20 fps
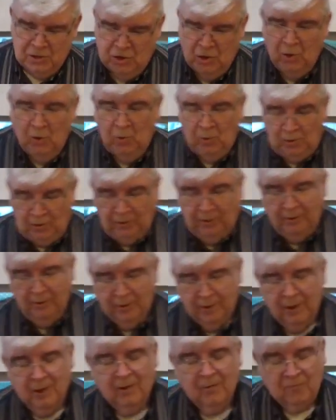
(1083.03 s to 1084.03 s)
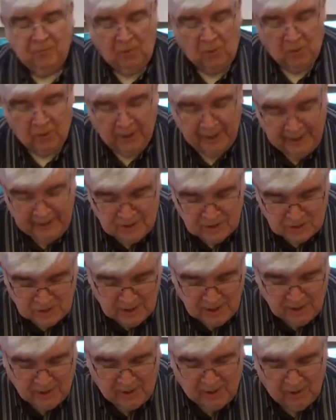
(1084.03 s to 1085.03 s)
tour for
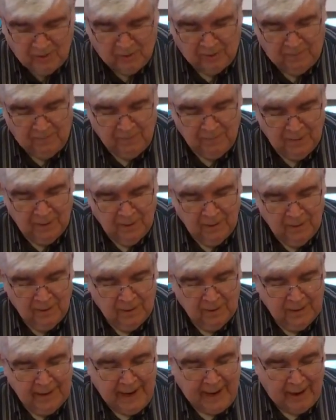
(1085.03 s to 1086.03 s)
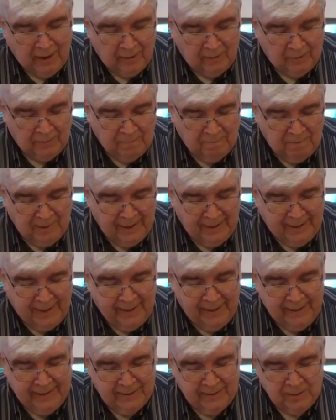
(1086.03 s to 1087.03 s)
Ezekiel now
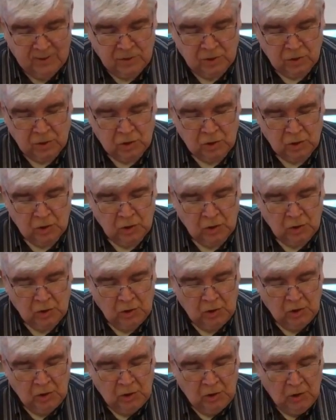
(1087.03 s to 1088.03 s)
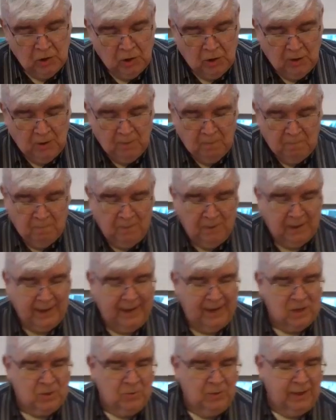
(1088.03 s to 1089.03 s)
begins. But
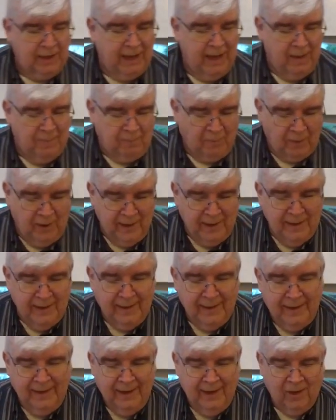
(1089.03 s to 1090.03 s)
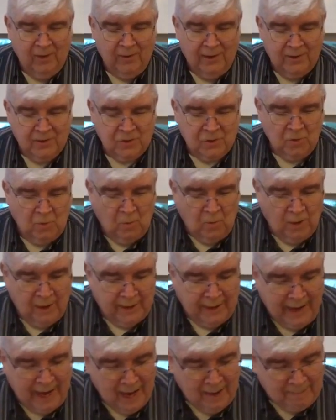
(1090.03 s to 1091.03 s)
as we keep reading here as to
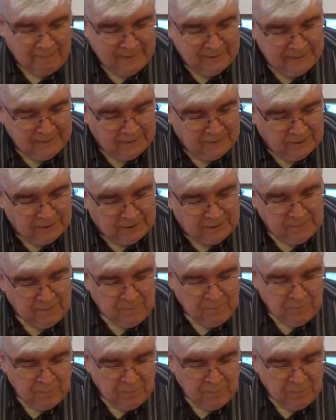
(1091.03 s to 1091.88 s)
what happens,